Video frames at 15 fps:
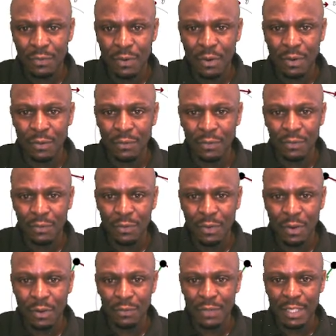of
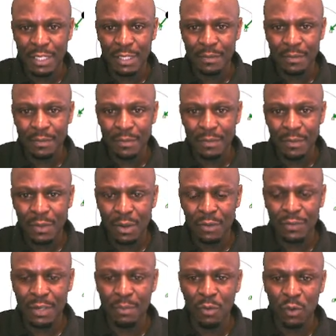of the of
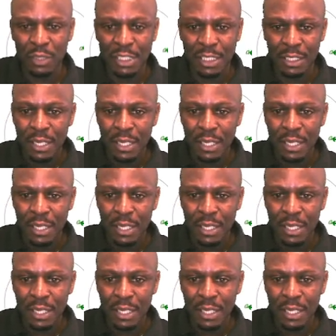the motion.